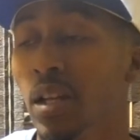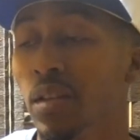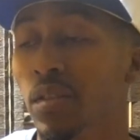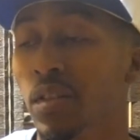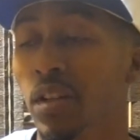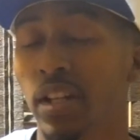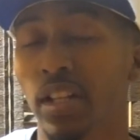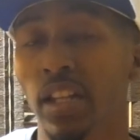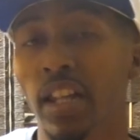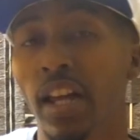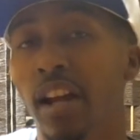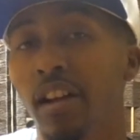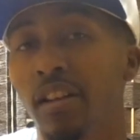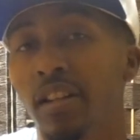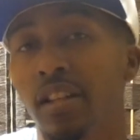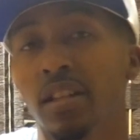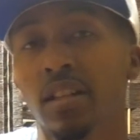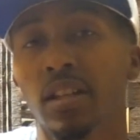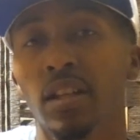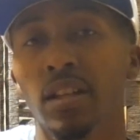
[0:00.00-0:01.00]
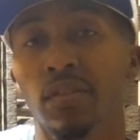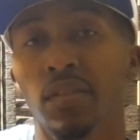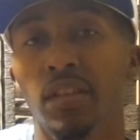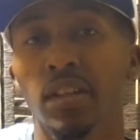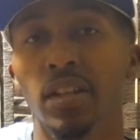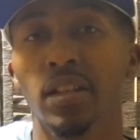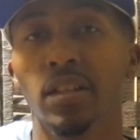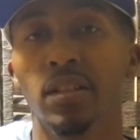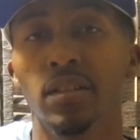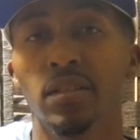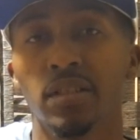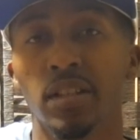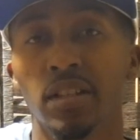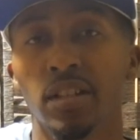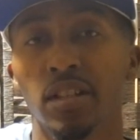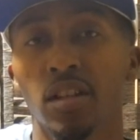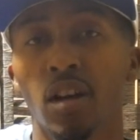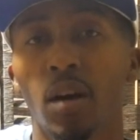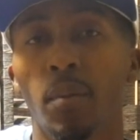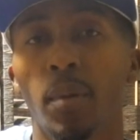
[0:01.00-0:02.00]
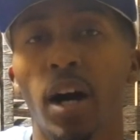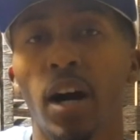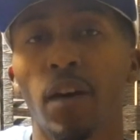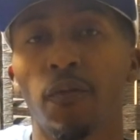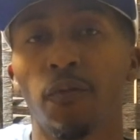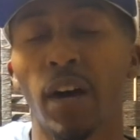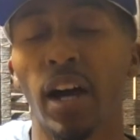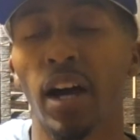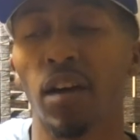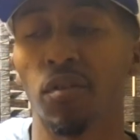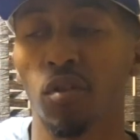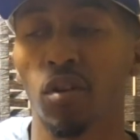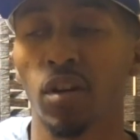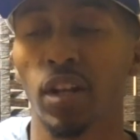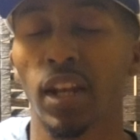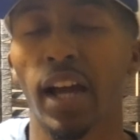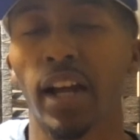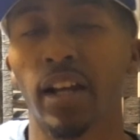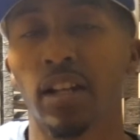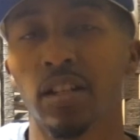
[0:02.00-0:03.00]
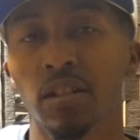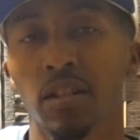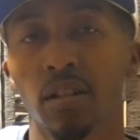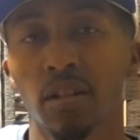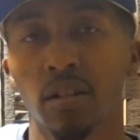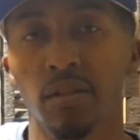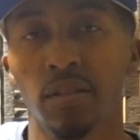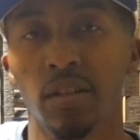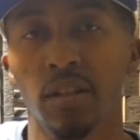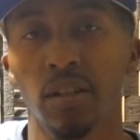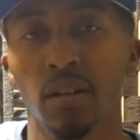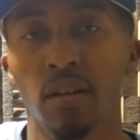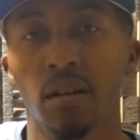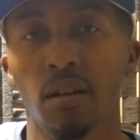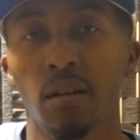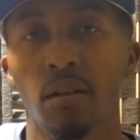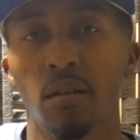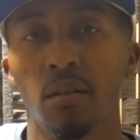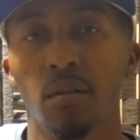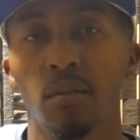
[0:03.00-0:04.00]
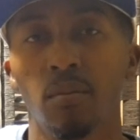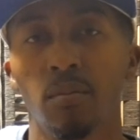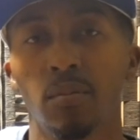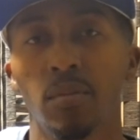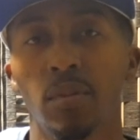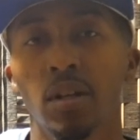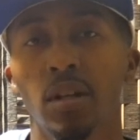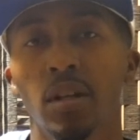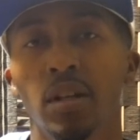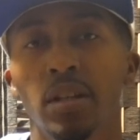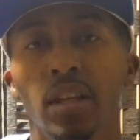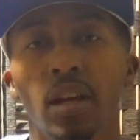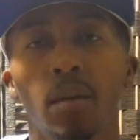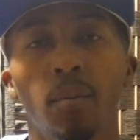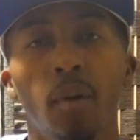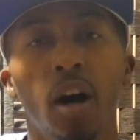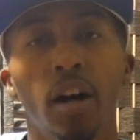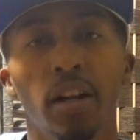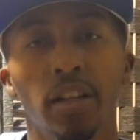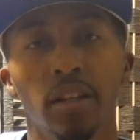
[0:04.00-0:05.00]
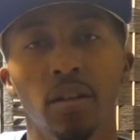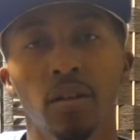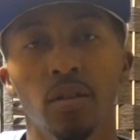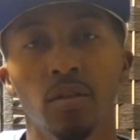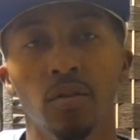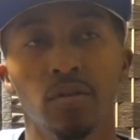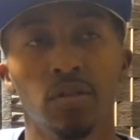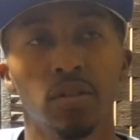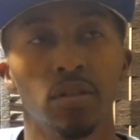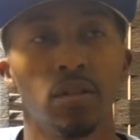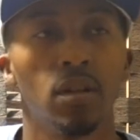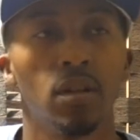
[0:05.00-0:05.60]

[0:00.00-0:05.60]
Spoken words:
the clarity in these and the Yamaha Hs5s are a lot clearer than the M Audios.